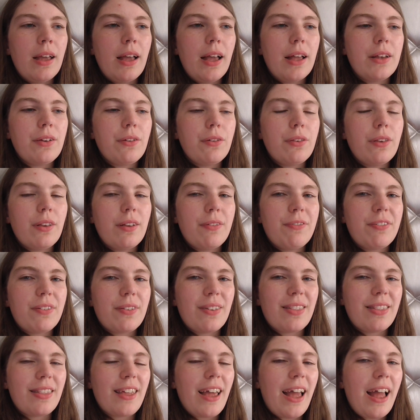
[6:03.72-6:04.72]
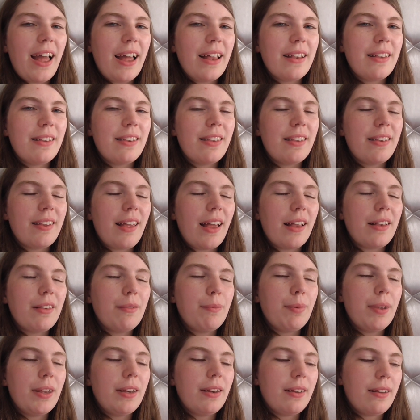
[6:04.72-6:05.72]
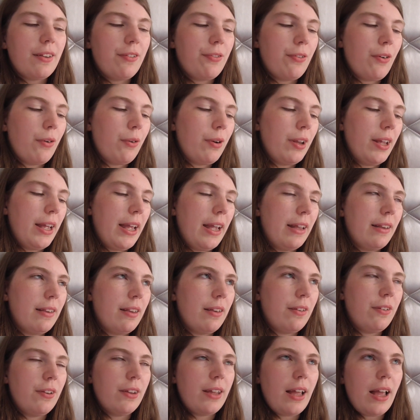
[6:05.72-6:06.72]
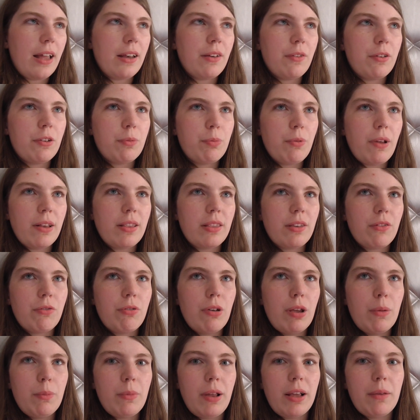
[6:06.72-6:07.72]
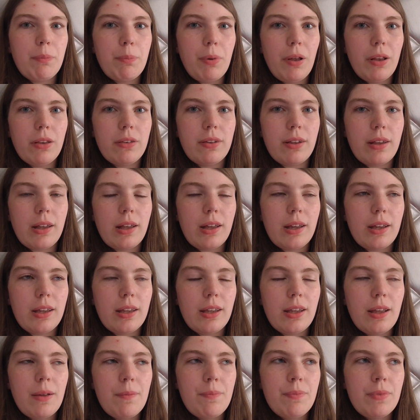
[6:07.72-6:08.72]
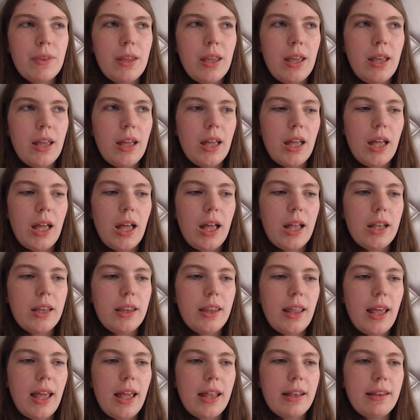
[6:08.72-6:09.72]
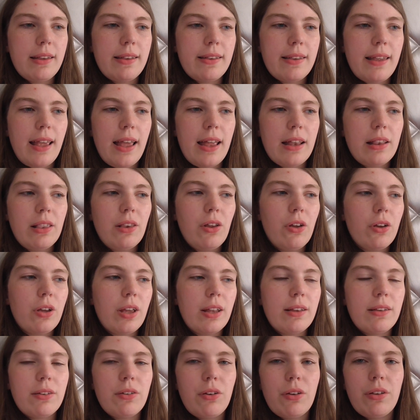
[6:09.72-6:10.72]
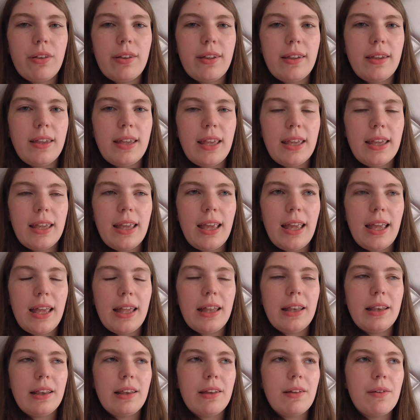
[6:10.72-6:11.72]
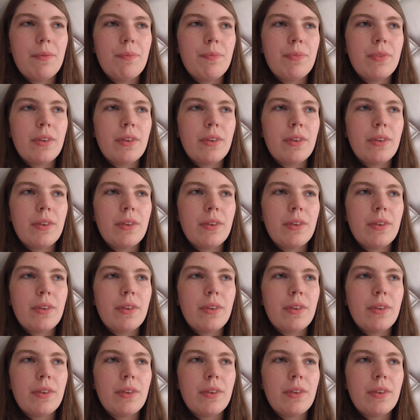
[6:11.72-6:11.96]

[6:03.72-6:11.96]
And on the hands that hadn't been exfoliated, she kind of spread the cream like butter and then said, look, it's not sinking in.